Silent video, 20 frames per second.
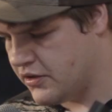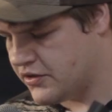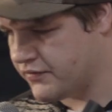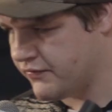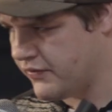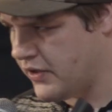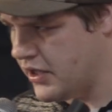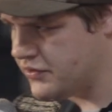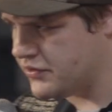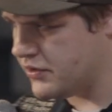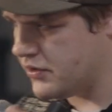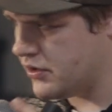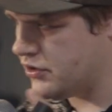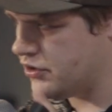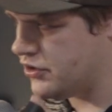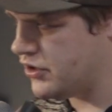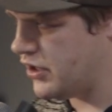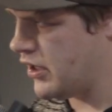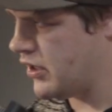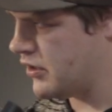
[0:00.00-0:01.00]
This provides us a
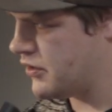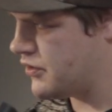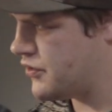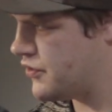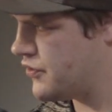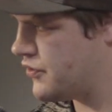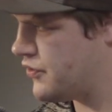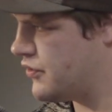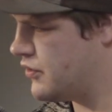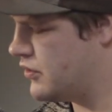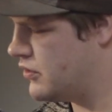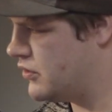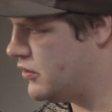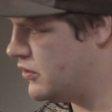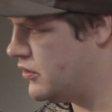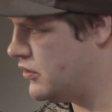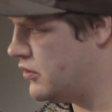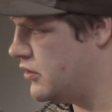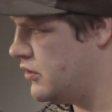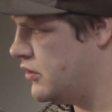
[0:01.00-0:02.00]
chance.
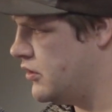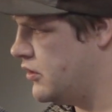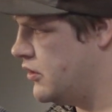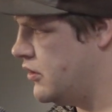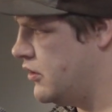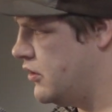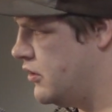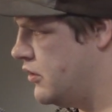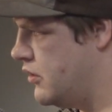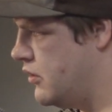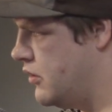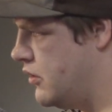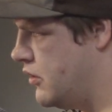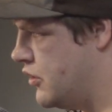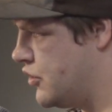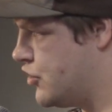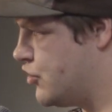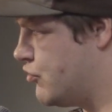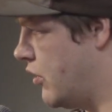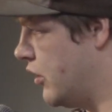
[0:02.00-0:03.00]

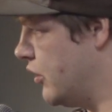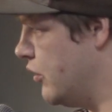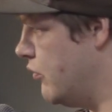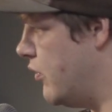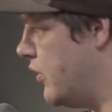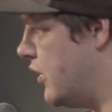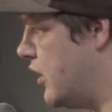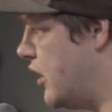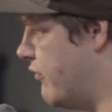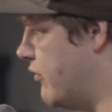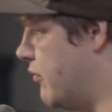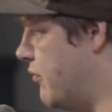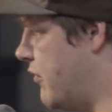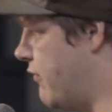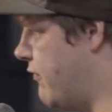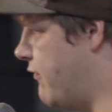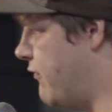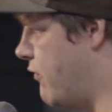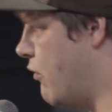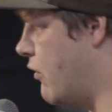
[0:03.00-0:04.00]
A stronger one than ever
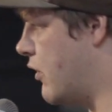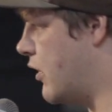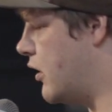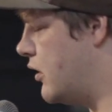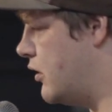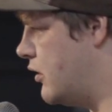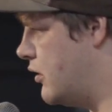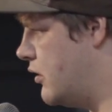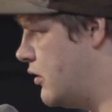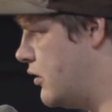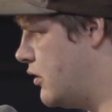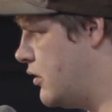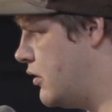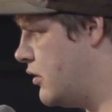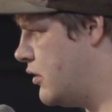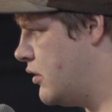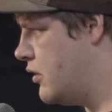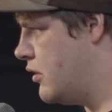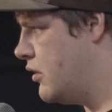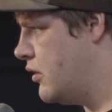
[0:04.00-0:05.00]
before.
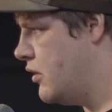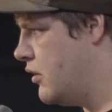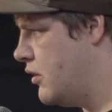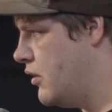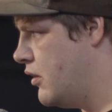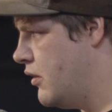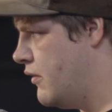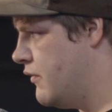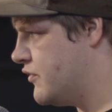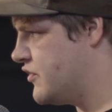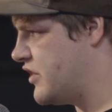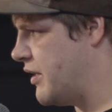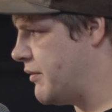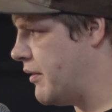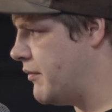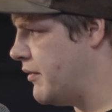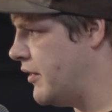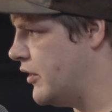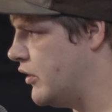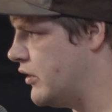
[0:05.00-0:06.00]
Snapped
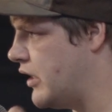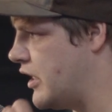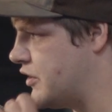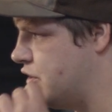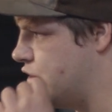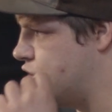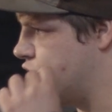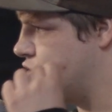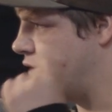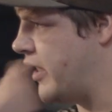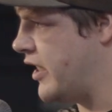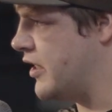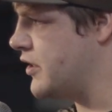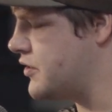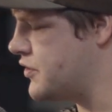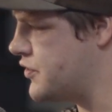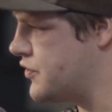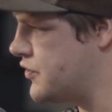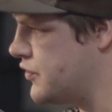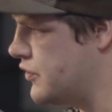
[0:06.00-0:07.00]
out of a long-lasted
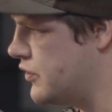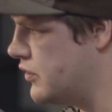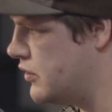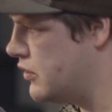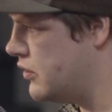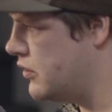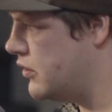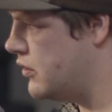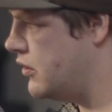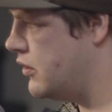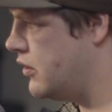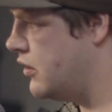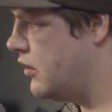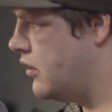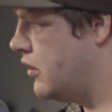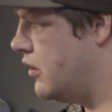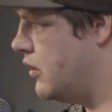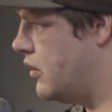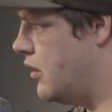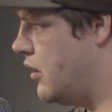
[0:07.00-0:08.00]
trance.
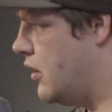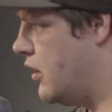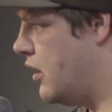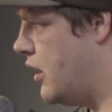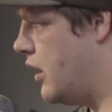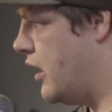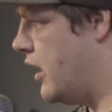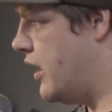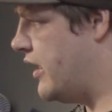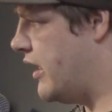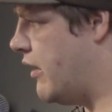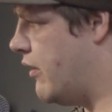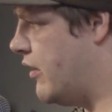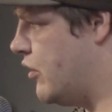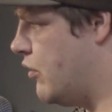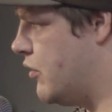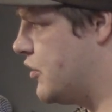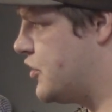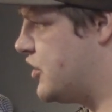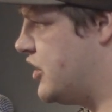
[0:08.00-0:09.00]
And now I
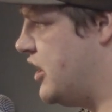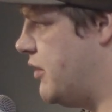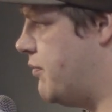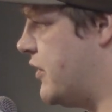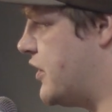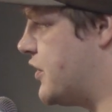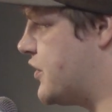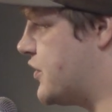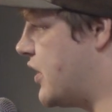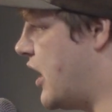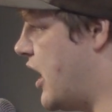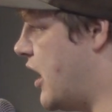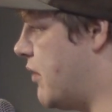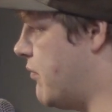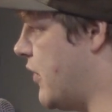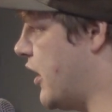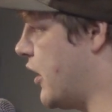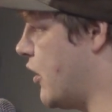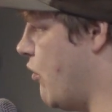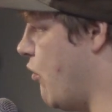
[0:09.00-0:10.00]
know it's deep inside
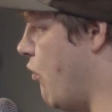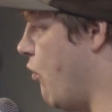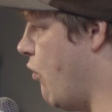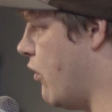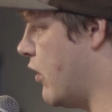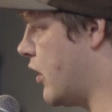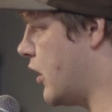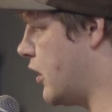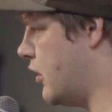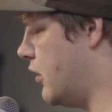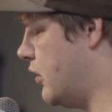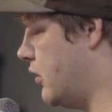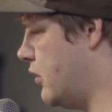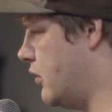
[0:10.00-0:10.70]
my core.